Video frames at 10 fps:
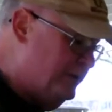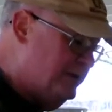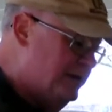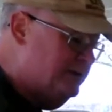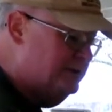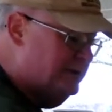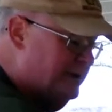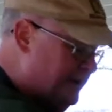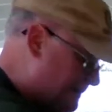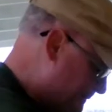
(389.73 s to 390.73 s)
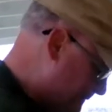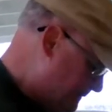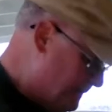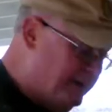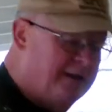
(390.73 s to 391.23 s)
get
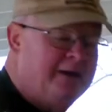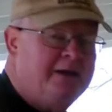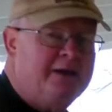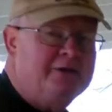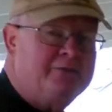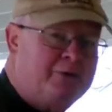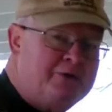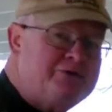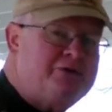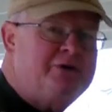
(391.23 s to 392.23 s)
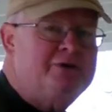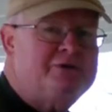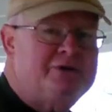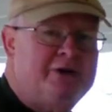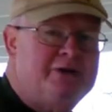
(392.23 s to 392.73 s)
his first
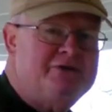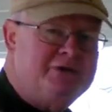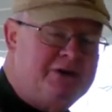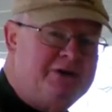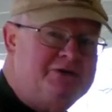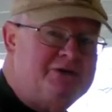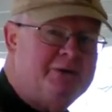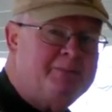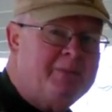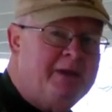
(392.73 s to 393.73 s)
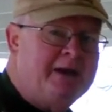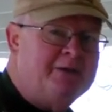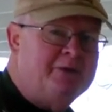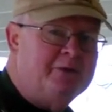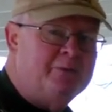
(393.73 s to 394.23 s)
year's seeds,
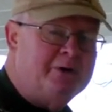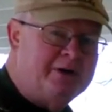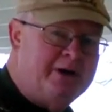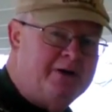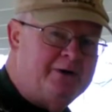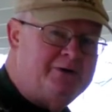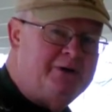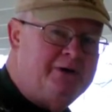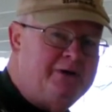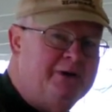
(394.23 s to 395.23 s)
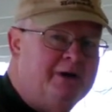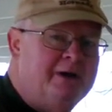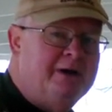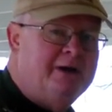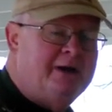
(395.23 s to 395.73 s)
and then we're guaranteed
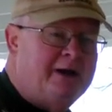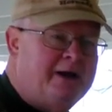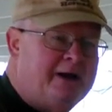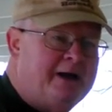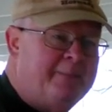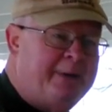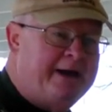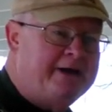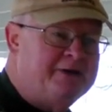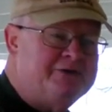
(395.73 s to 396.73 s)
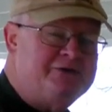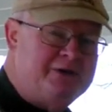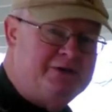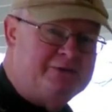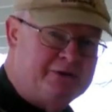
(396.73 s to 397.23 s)
a packet of
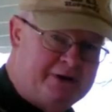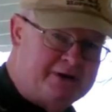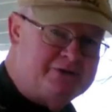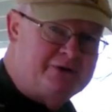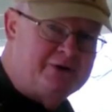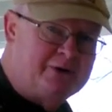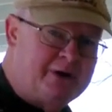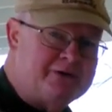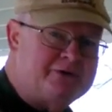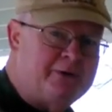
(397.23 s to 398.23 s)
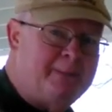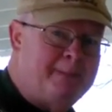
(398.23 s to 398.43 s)
seeds for next year also.